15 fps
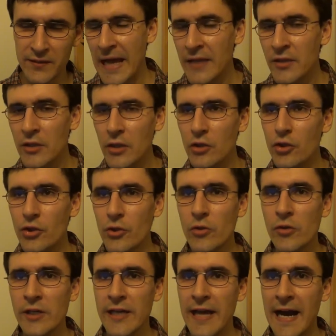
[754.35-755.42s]
and
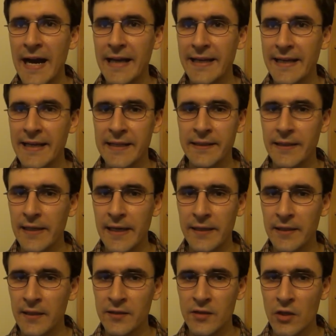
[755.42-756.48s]
surely I can't
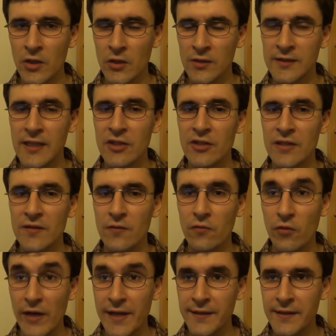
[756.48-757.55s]
let a song such as
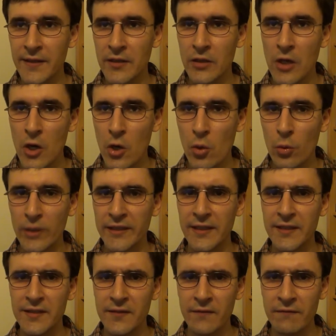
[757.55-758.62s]
Phrasing go with
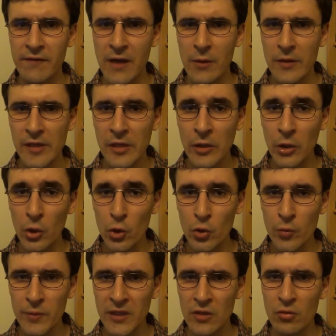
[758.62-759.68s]
its very
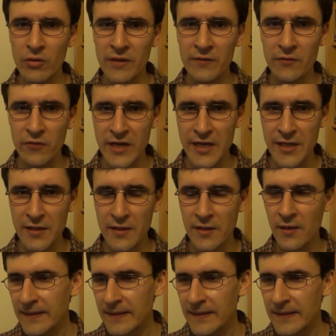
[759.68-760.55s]
gloomy refrain.